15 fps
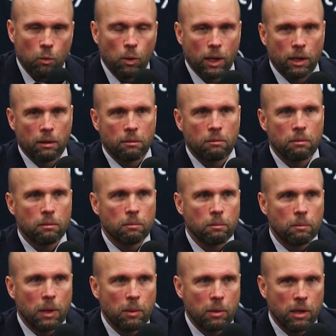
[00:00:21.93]
win,
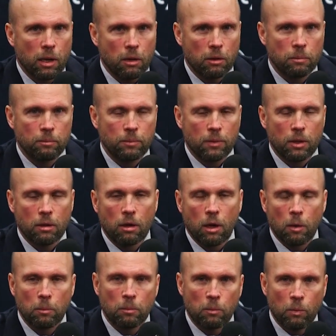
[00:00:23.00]
maybe that'll
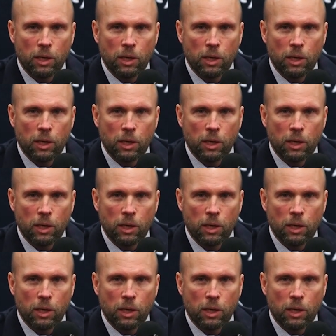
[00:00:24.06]
help.